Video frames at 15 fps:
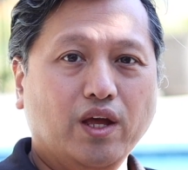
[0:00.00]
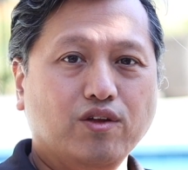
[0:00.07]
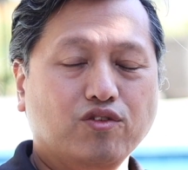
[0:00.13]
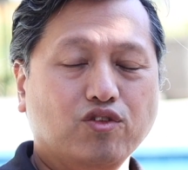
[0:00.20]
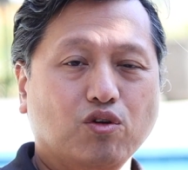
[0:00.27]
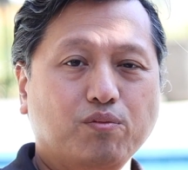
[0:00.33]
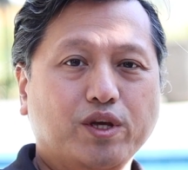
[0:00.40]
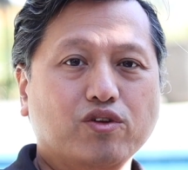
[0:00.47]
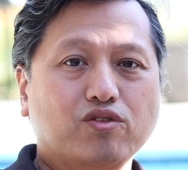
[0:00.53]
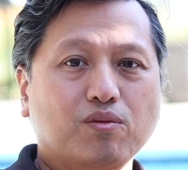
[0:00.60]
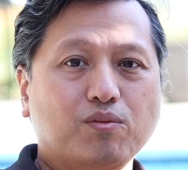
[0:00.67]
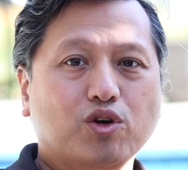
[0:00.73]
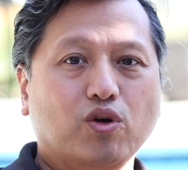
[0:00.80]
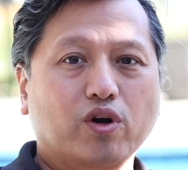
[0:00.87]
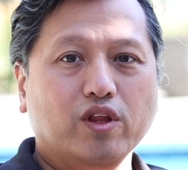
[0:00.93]
So because
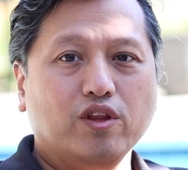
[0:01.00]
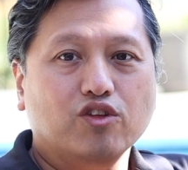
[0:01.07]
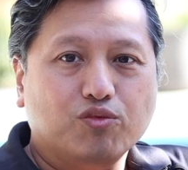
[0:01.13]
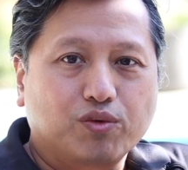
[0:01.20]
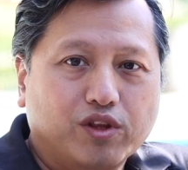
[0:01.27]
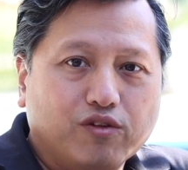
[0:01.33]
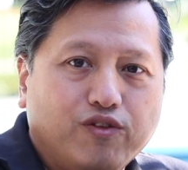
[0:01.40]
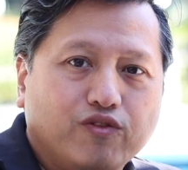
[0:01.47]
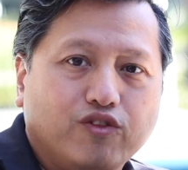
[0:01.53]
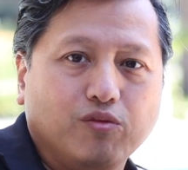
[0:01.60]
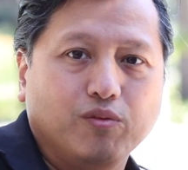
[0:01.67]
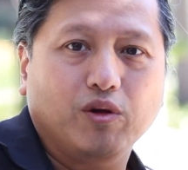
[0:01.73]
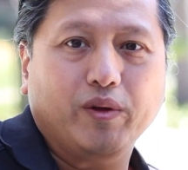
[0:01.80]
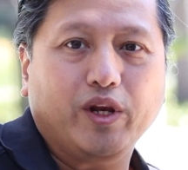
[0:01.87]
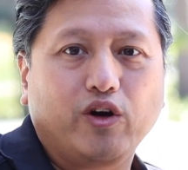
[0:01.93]
I'm recording this with a
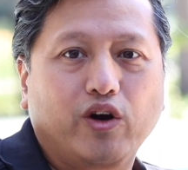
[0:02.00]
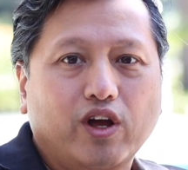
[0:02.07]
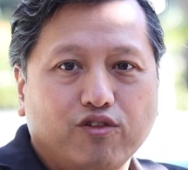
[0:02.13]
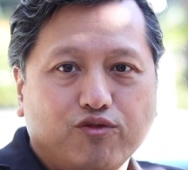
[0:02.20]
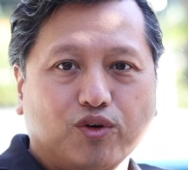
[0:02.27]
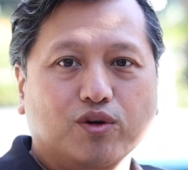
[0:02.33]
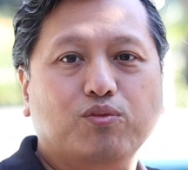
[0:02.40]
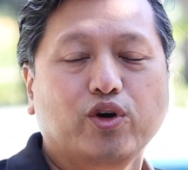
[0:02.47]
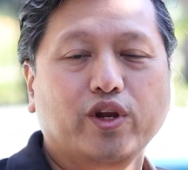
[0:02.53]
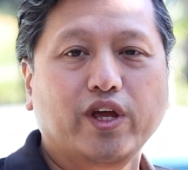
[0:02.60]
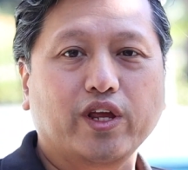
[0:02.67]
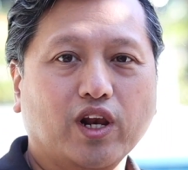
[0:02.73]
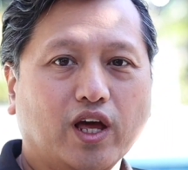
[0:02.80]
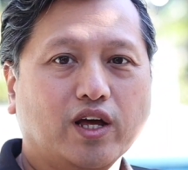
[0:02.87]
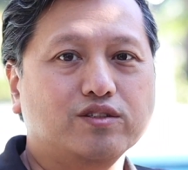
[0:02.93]
50mm
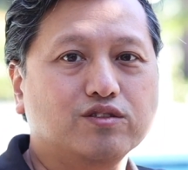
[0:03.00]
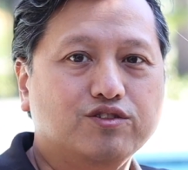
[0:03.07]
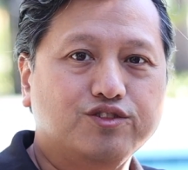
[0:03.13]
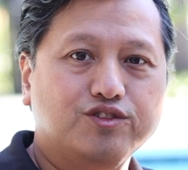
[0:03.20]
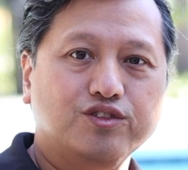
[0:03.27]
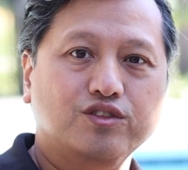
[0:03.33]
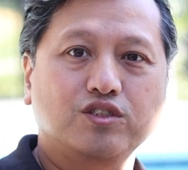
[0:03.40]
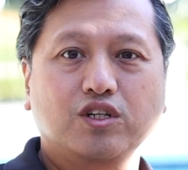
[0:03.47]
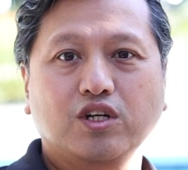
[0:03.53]
f1.8 lens,